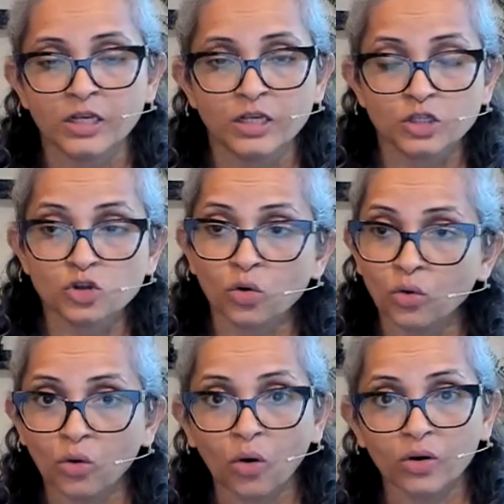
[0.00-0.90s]
So
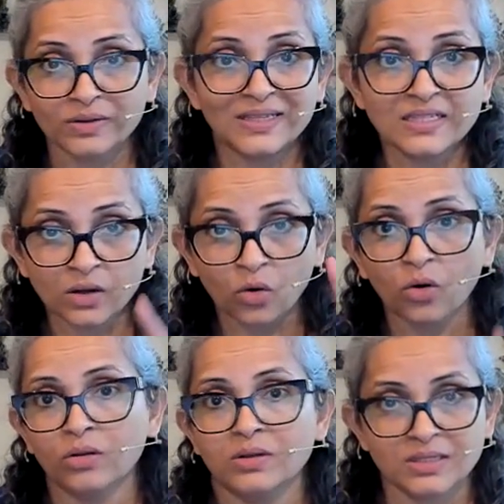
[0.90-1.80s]
these are
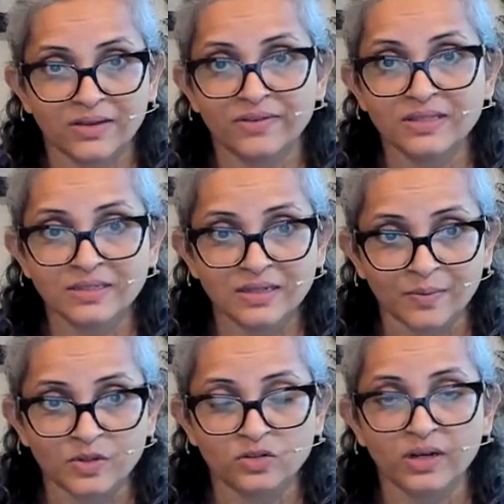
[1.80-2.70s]
all the 7
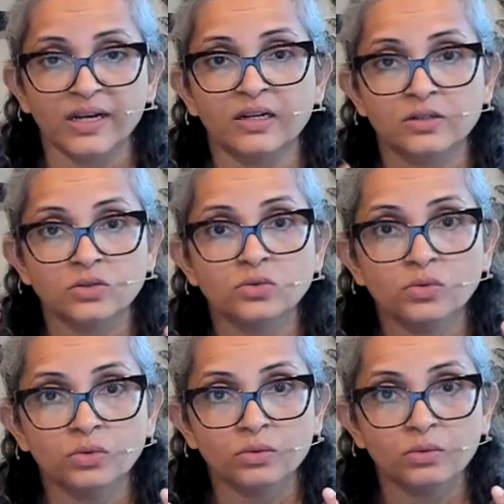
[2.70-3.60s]
steps, right,
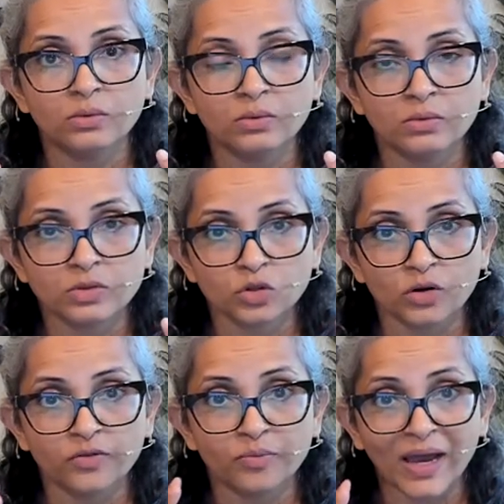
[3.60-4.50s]
to sort
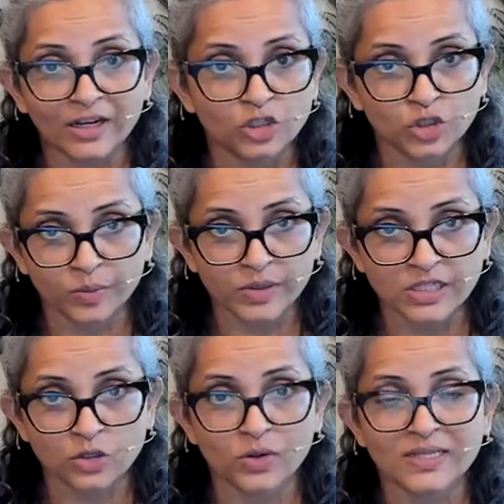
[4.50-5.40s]
of manage your
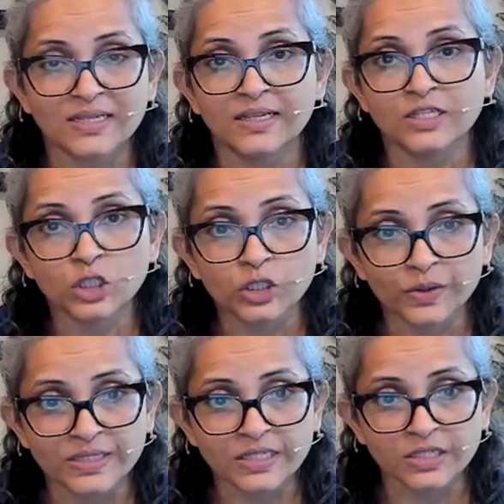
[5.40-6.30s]
PCOS and insulin
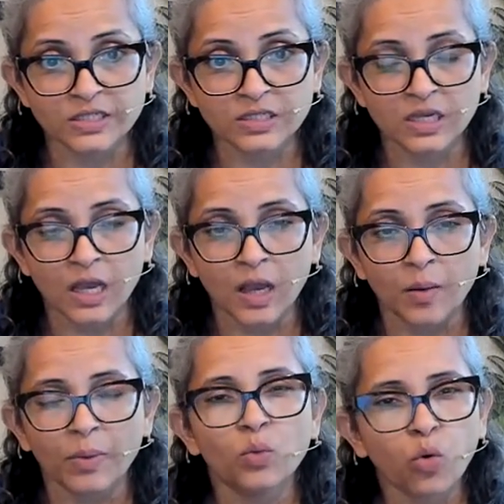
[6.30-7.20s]
resistance.
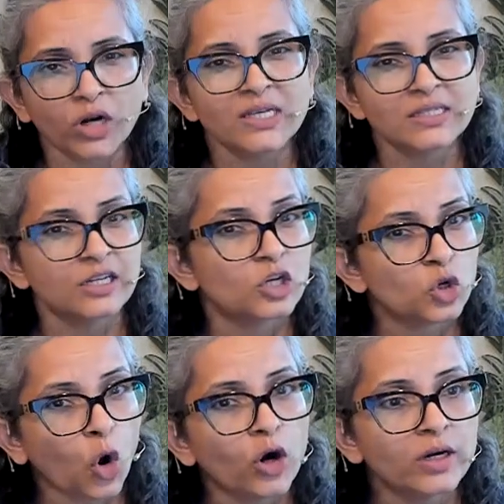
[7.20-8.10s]
But what is the
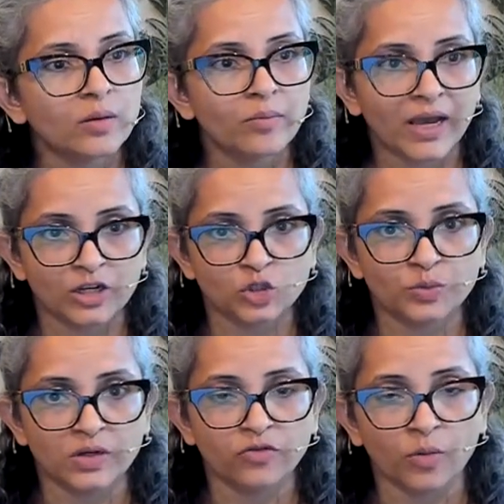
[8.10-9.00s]
long-term
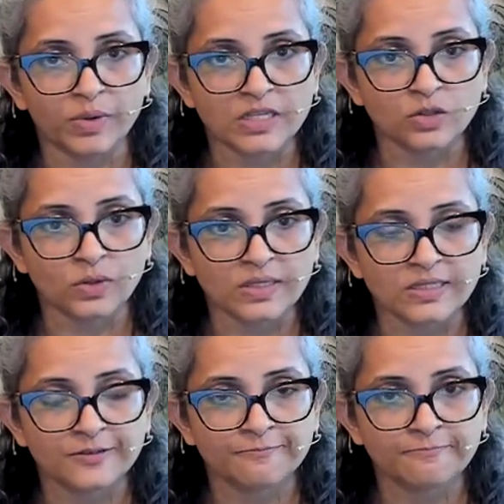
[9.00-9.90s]
management for PCOS?